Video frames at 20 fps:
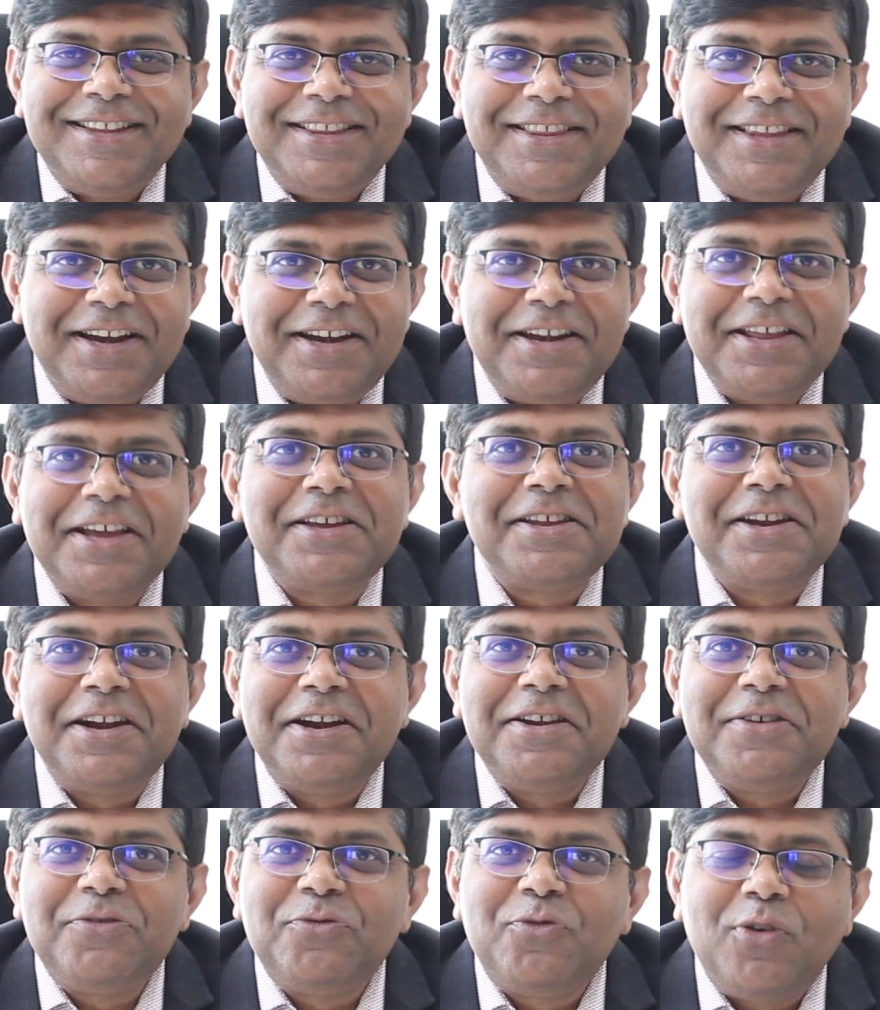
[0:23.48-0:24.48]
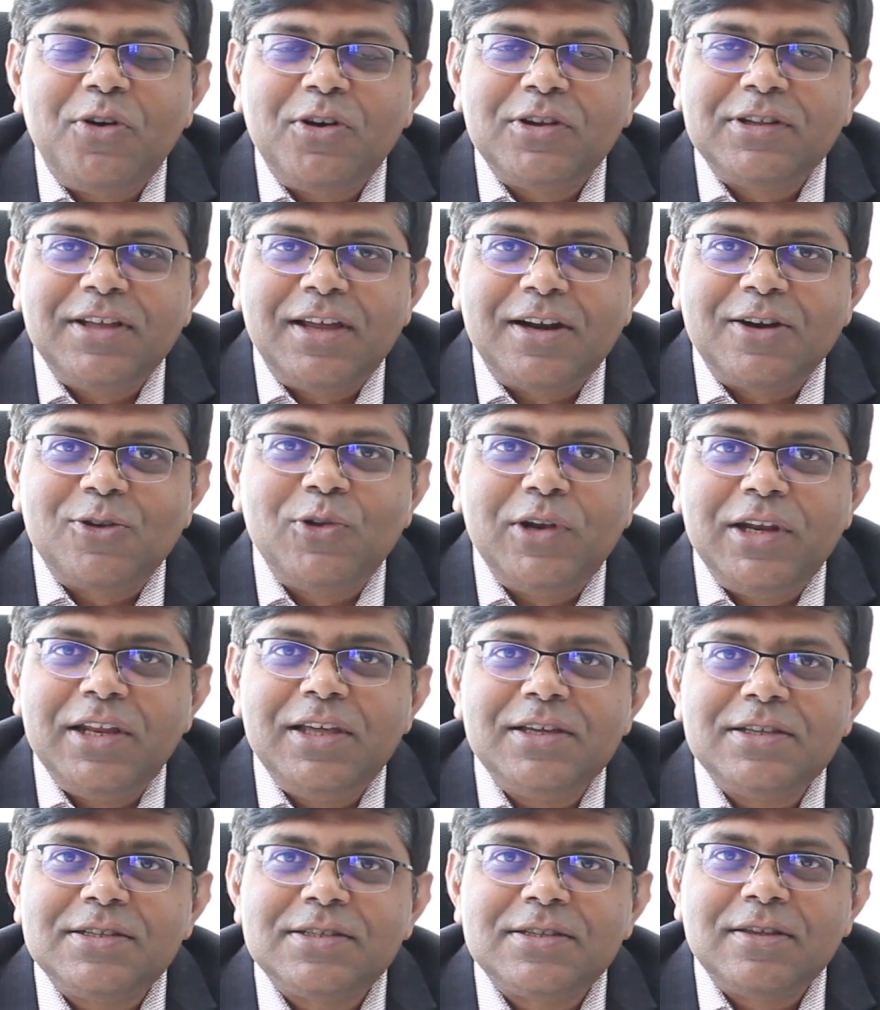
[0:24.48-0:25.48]
They take credit for their
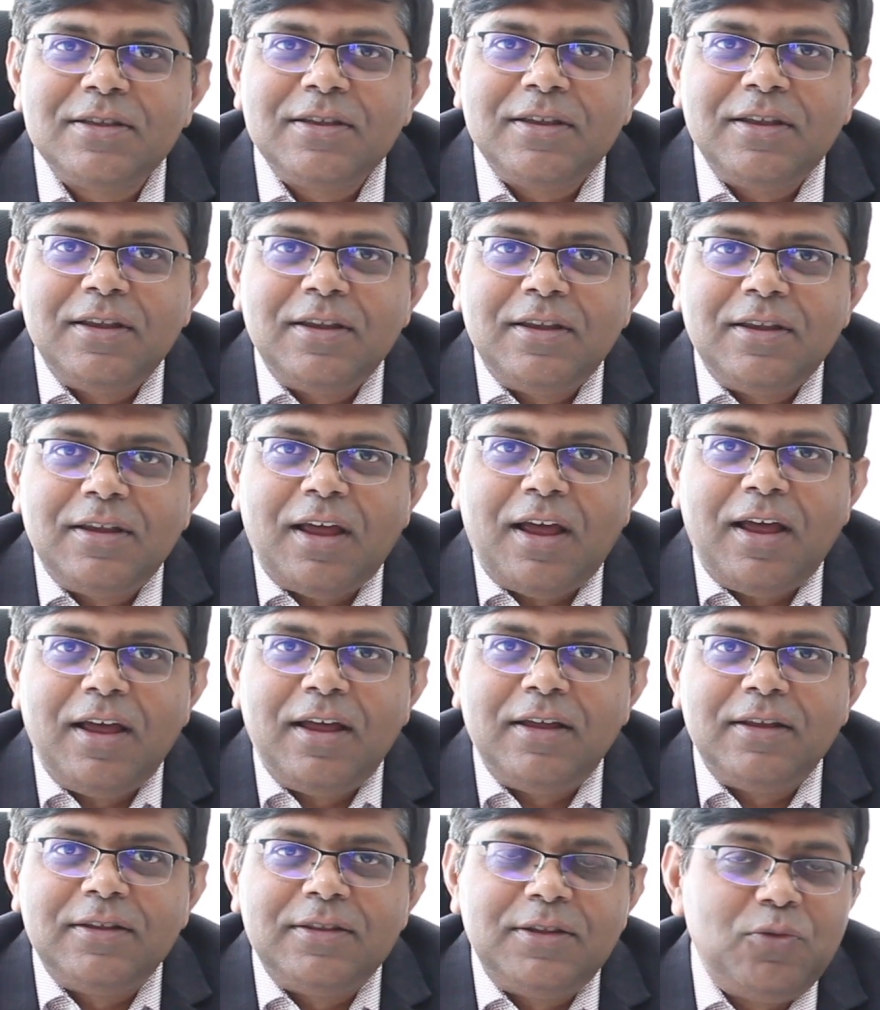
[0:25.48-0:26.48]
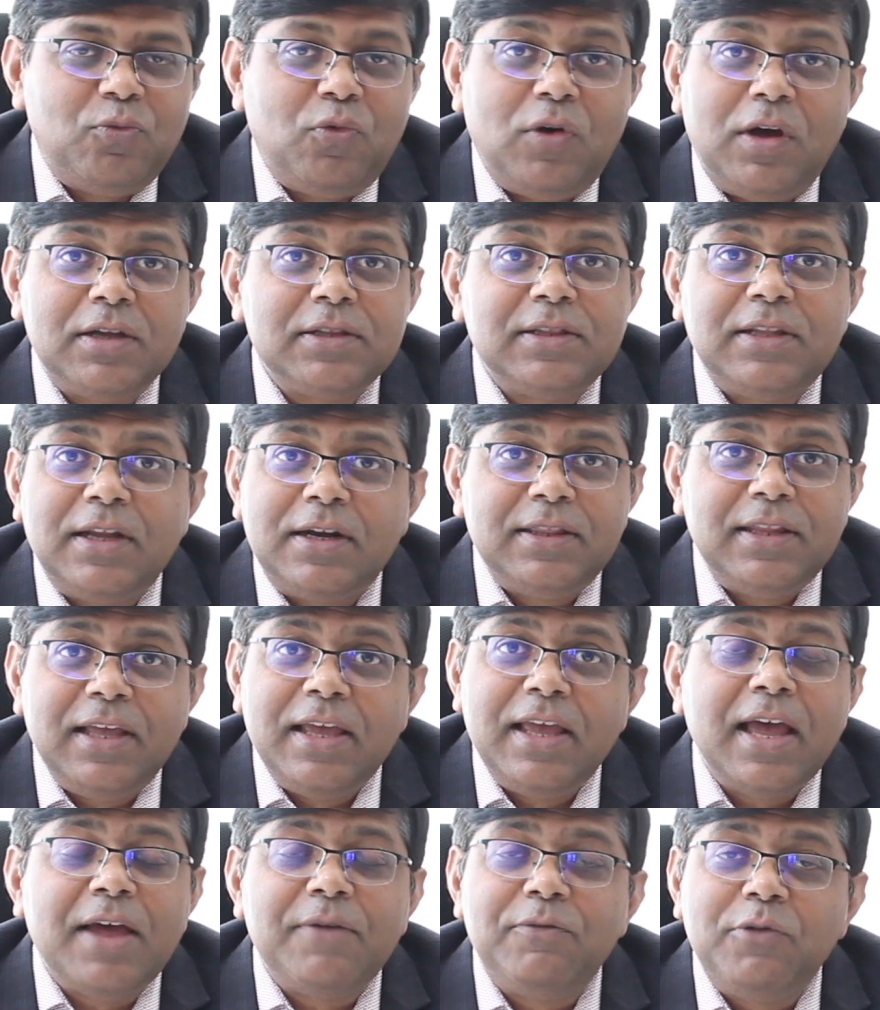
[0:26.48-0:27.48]
colleagues, the work that
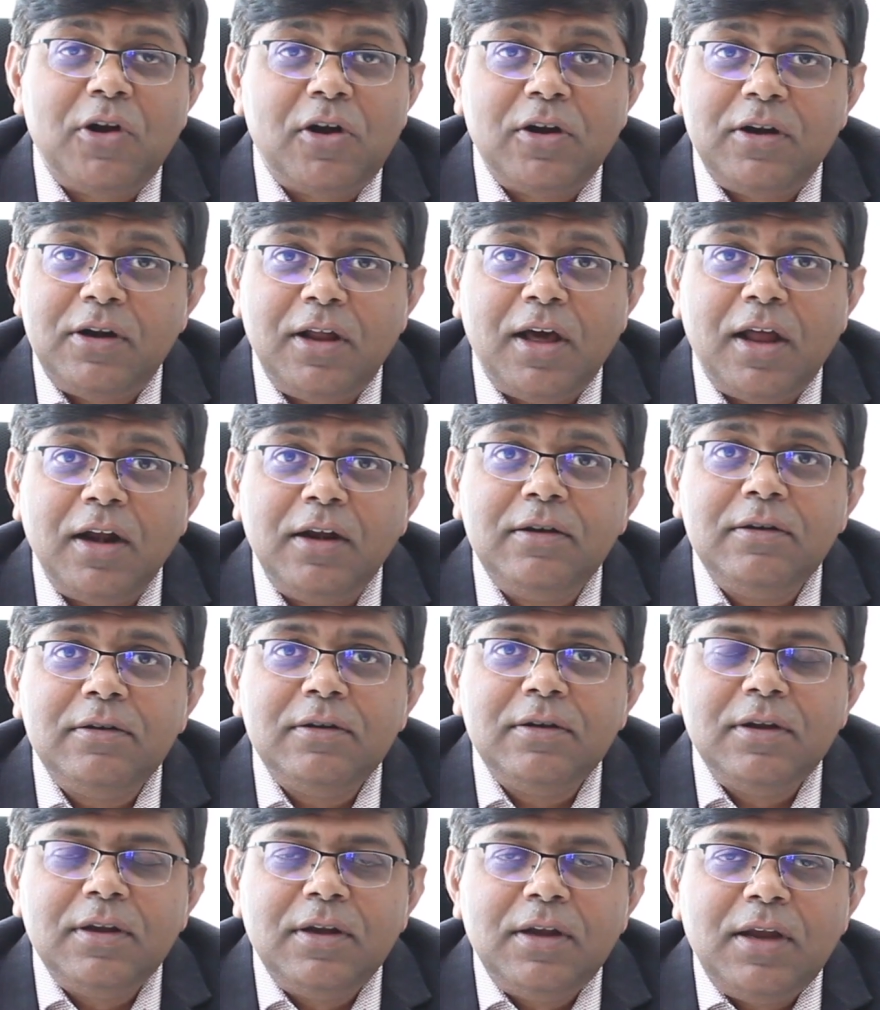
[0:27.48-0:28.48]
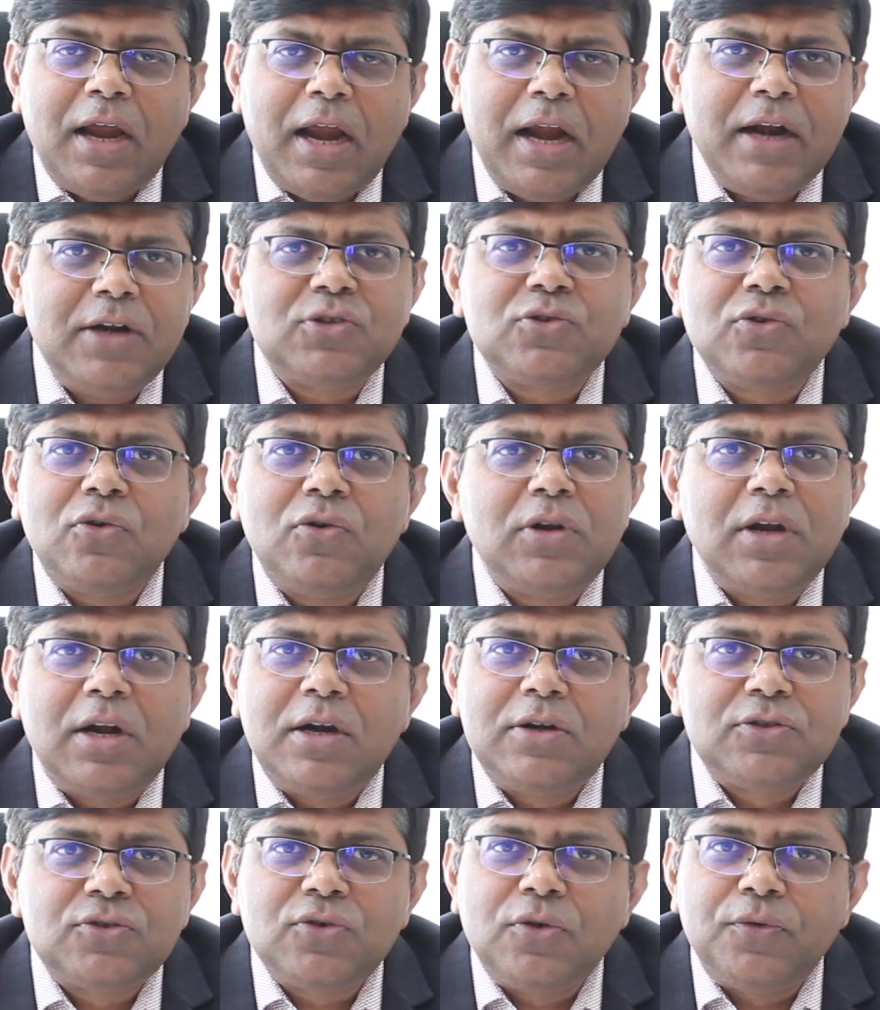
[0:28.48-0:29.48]
they have not done, and so on
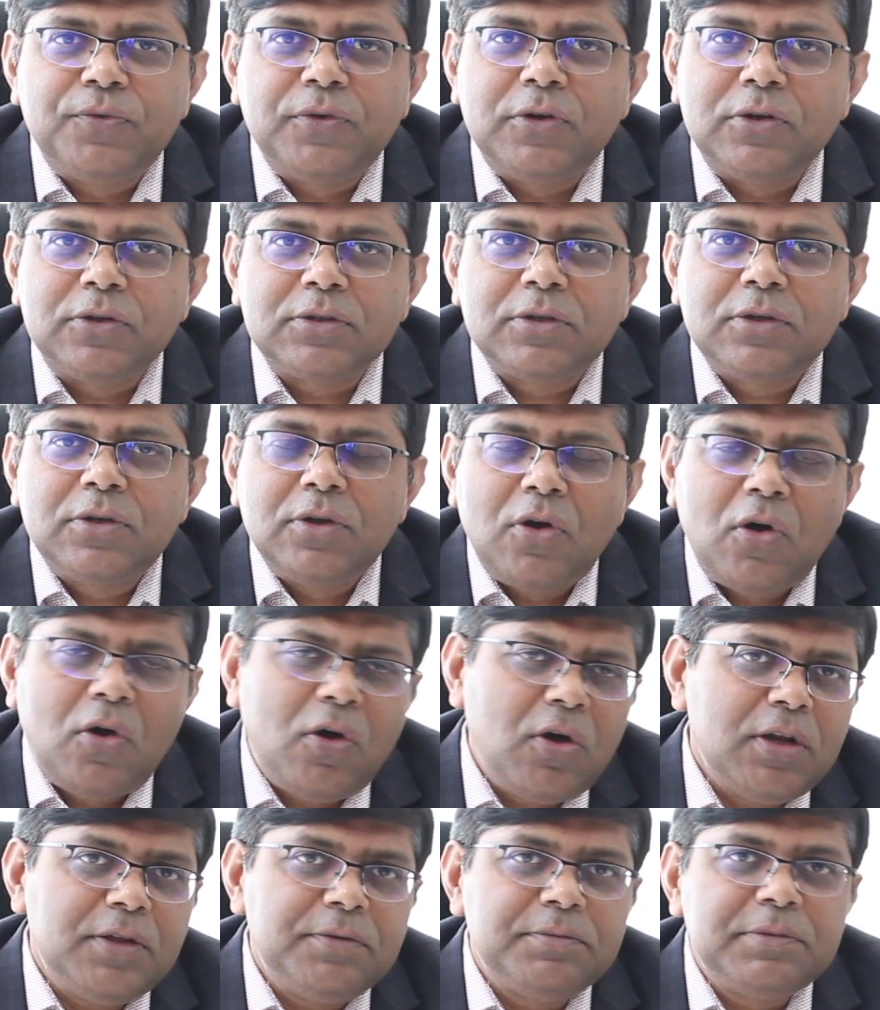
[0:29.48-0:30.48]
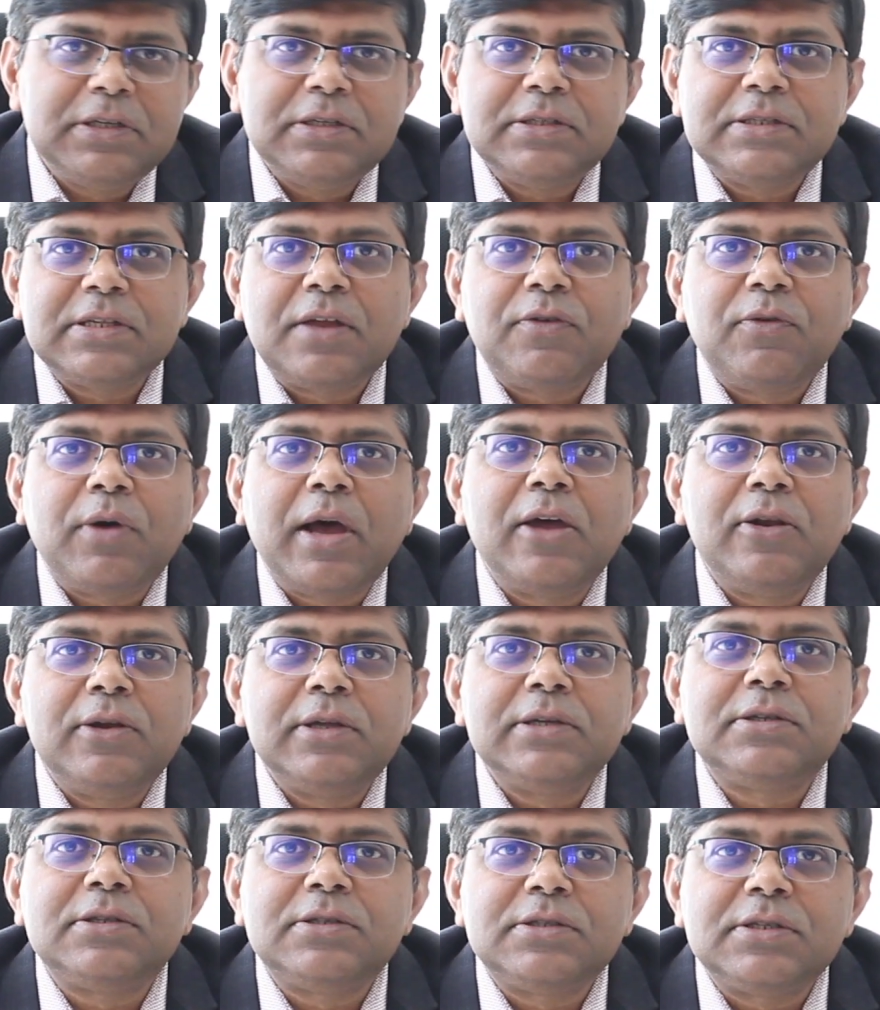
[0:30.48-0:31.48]
and so forth. All of these are
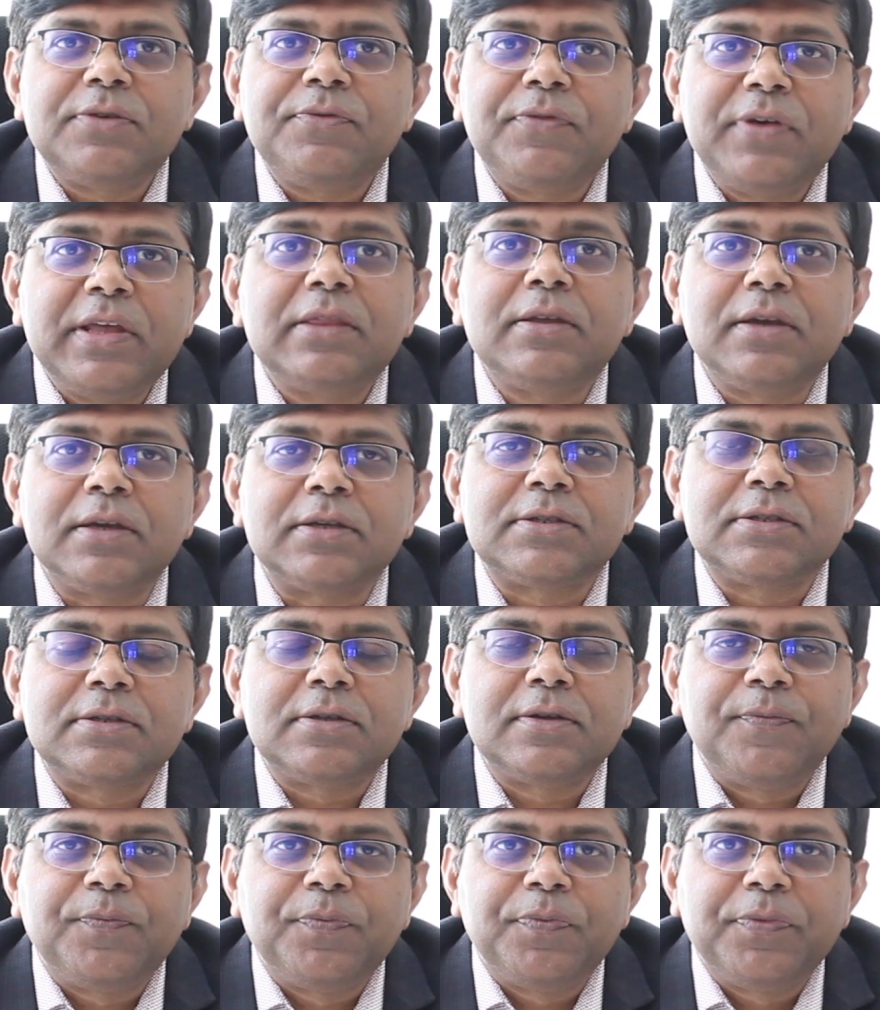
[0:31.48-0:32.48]
violations of ethics,